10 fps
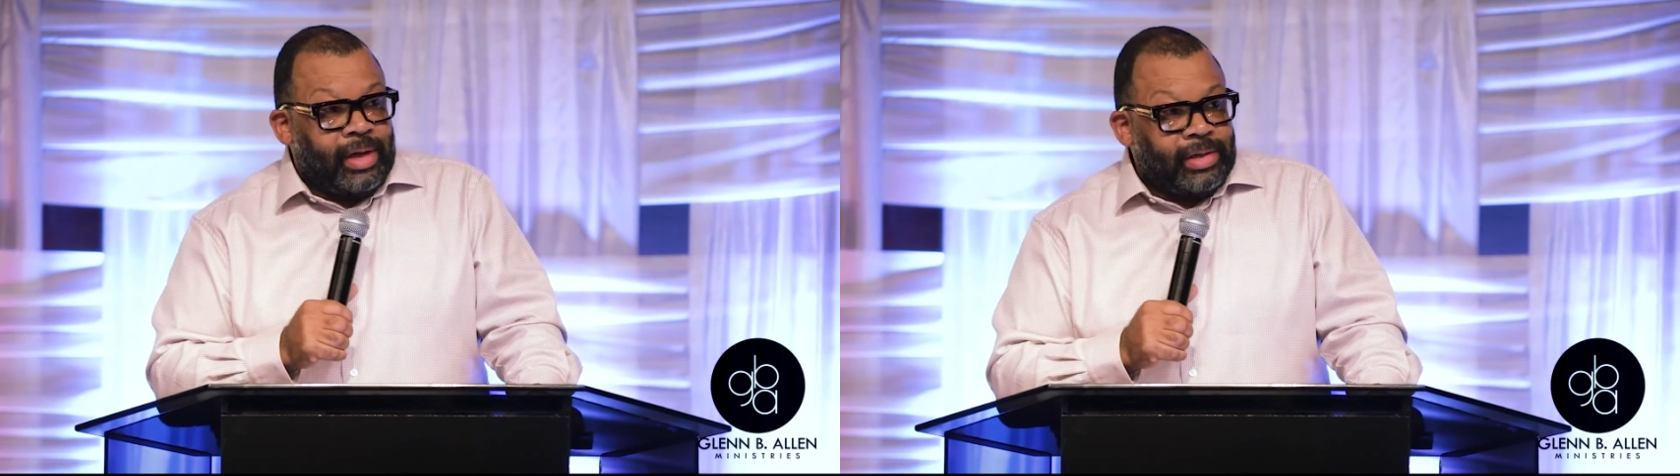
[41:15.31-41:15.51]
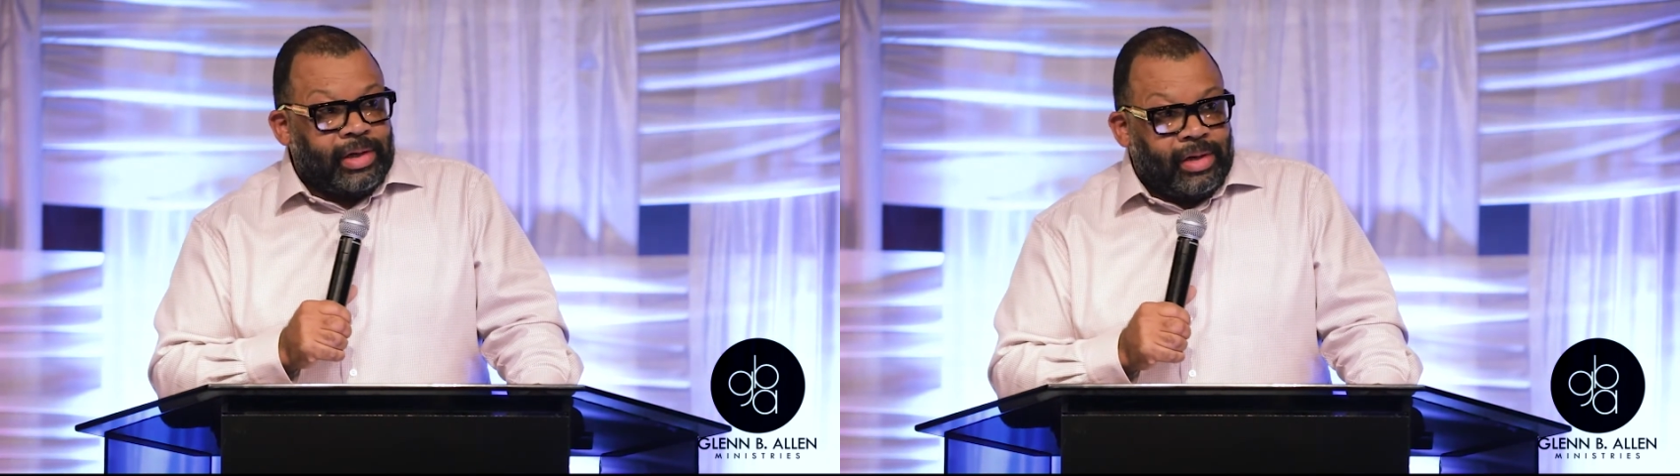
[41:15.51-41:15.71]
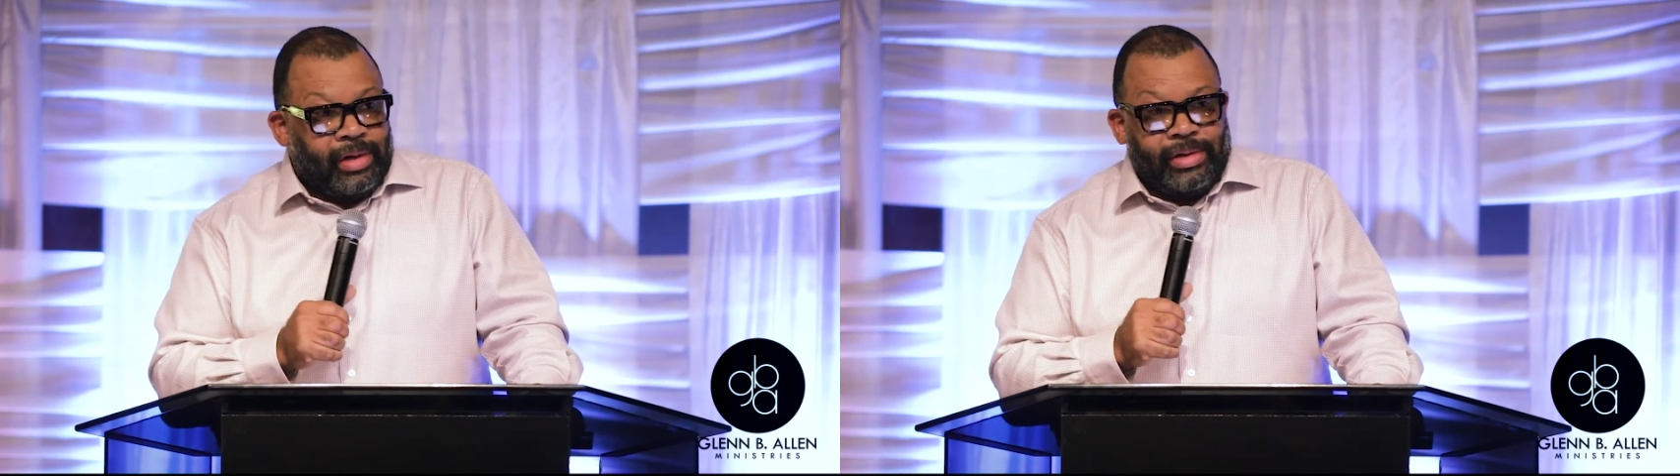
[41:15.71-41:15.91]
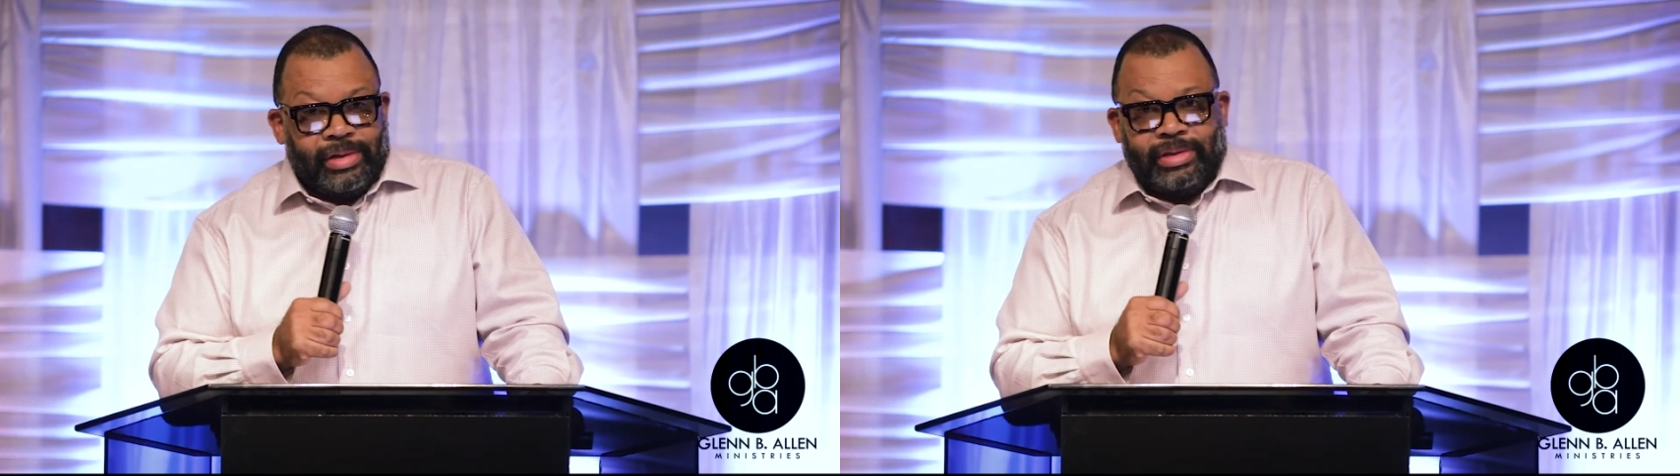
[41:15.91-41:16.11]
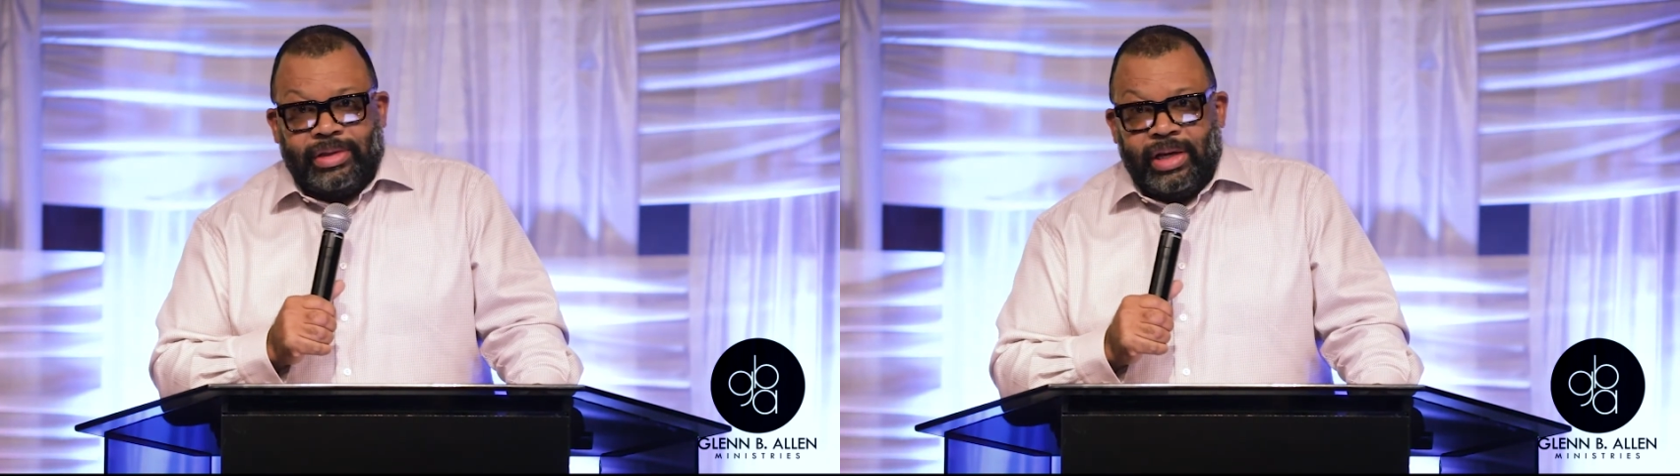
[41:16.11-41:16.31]
I said,
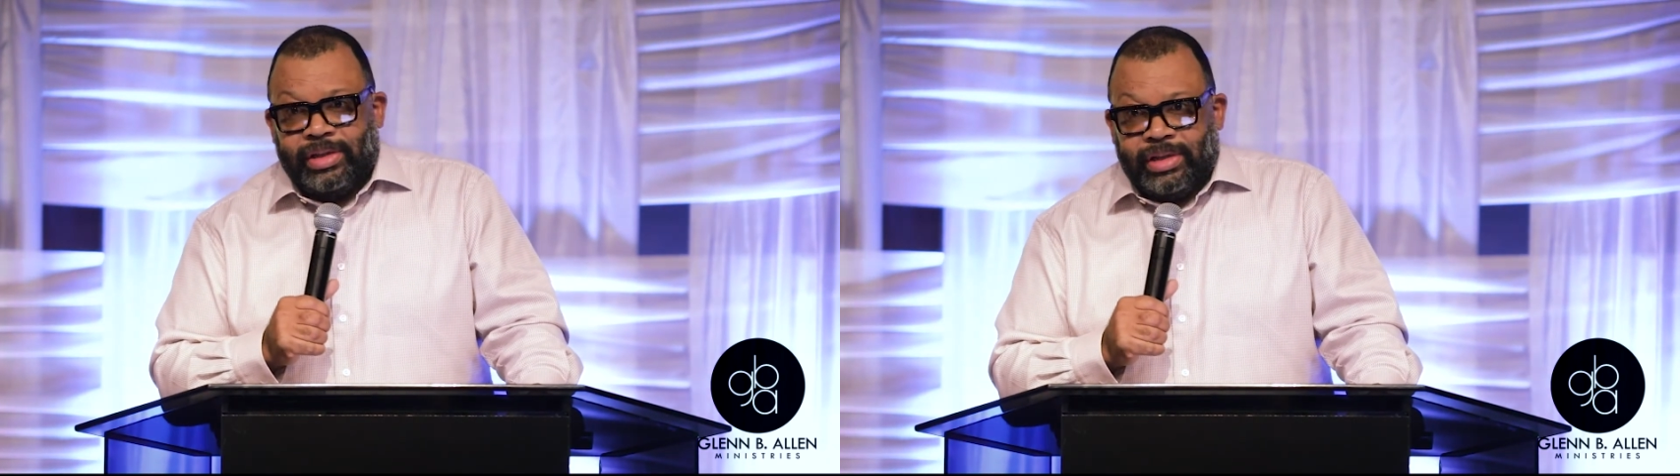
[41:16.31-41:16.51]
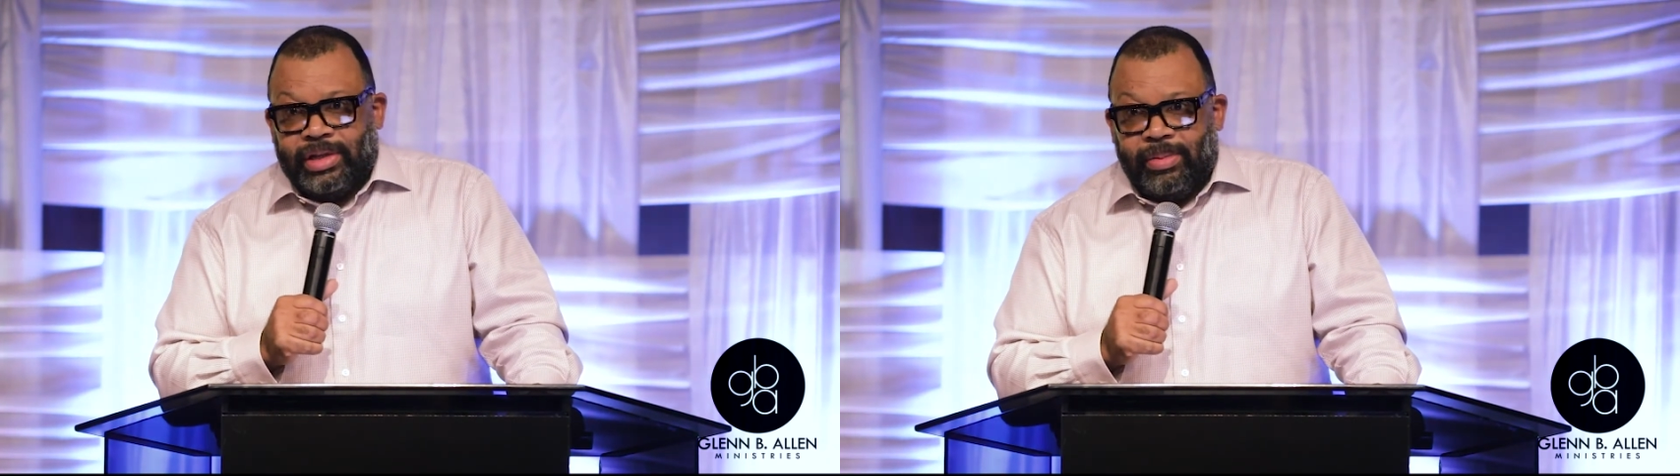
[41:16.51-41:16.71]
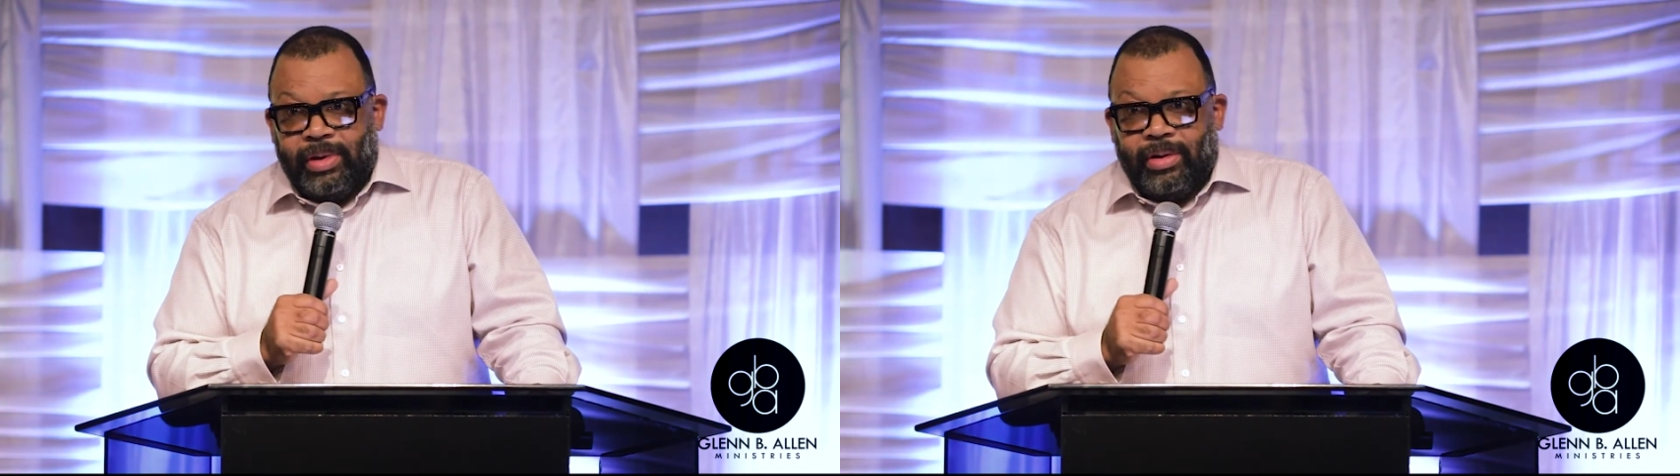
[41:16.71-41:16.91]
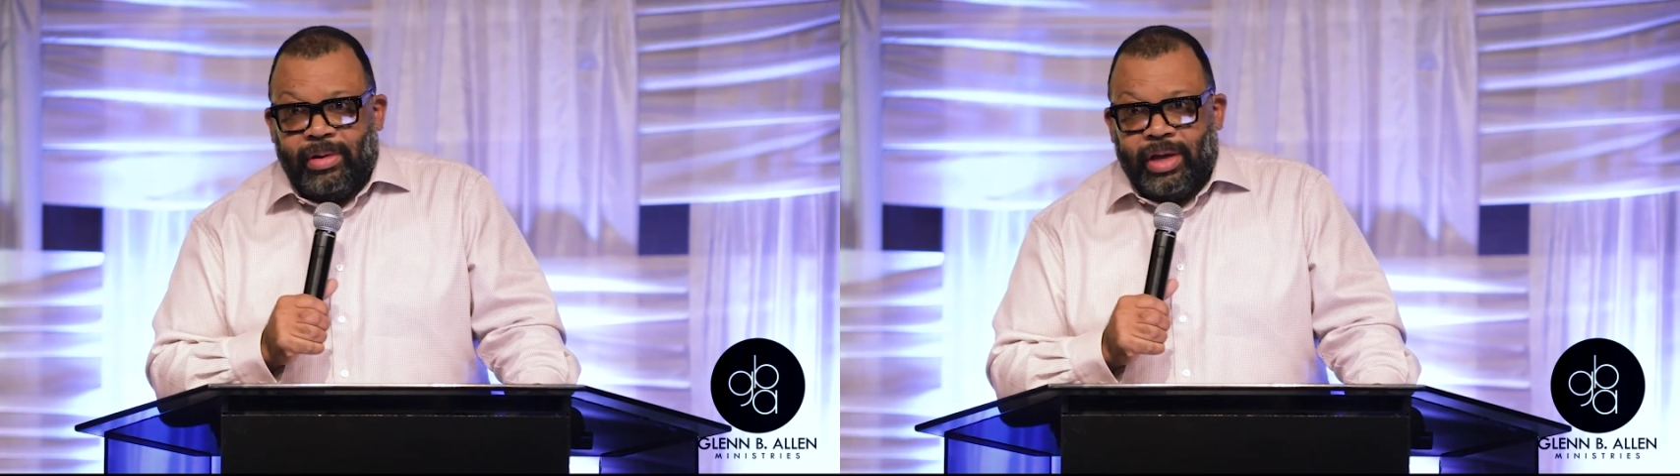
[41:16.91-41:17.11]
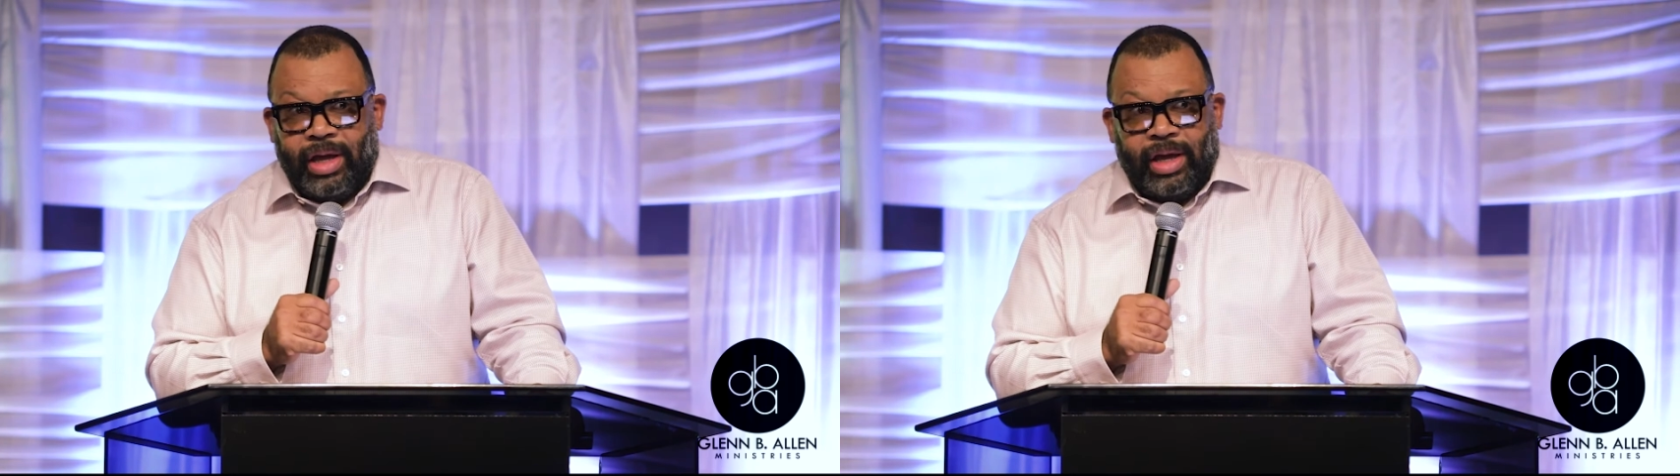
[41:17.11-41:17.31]
oh, Jesus, here we go
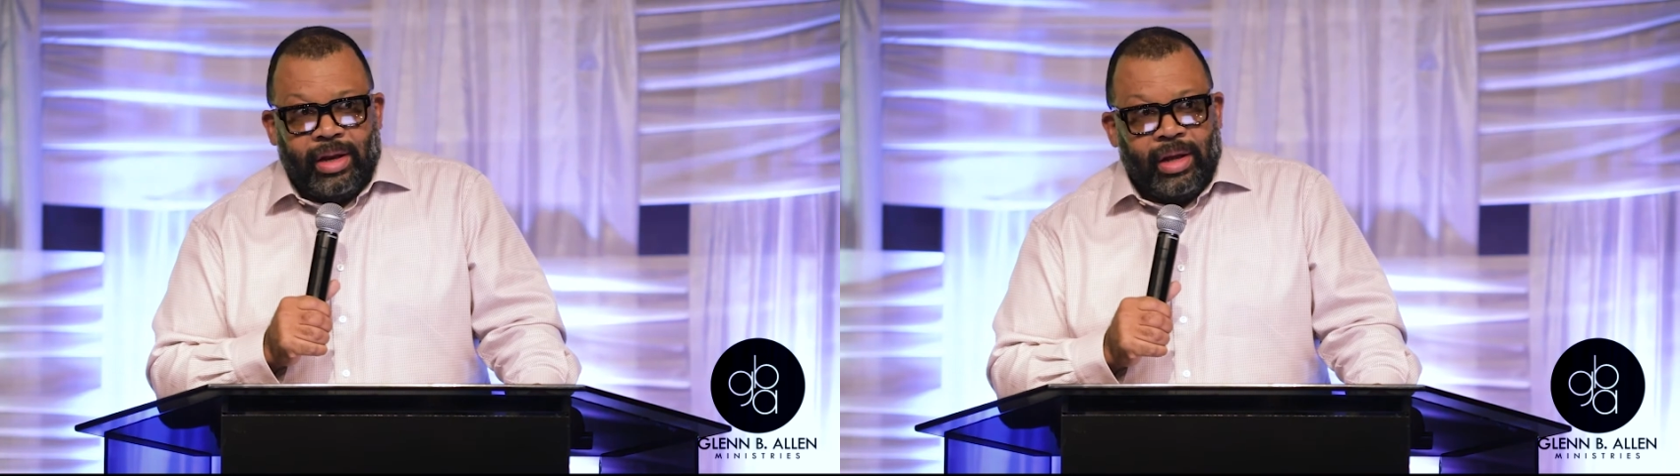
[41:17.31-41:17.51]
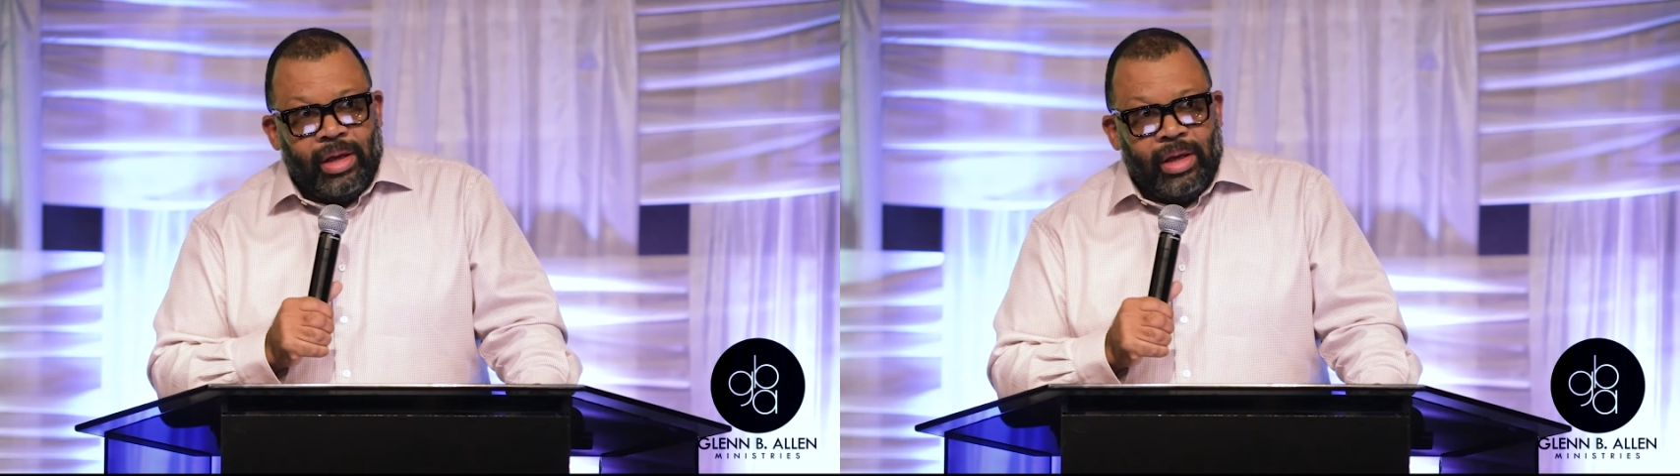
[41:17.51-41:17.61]
again.